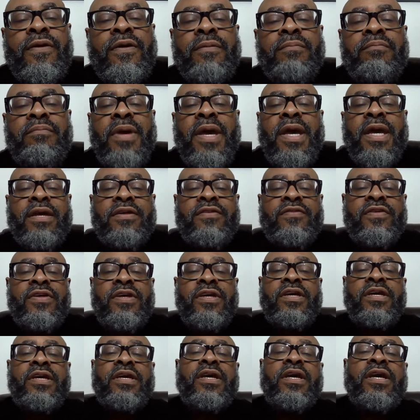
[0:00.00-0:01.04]

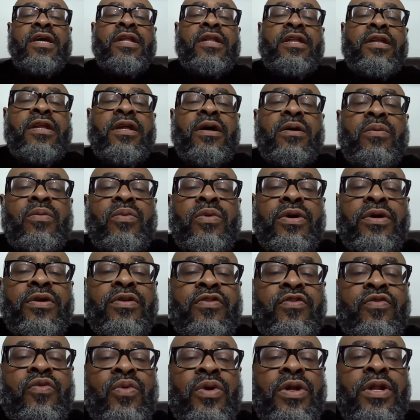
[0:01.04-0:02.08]
Maxey ended up
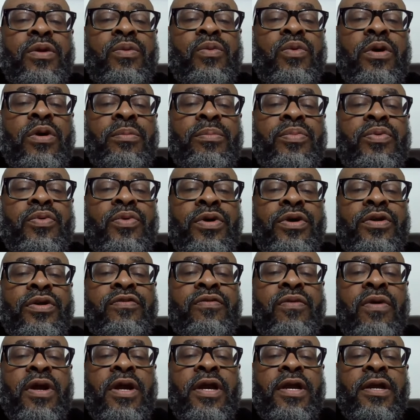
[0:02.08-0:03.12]
with 21 points,
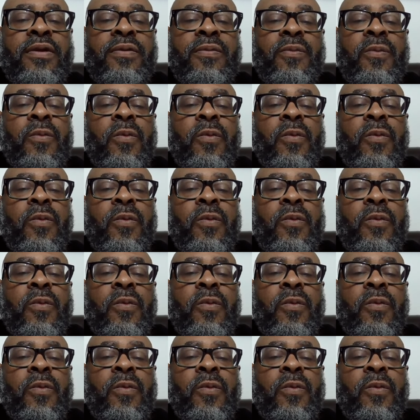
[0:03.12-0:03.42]
right?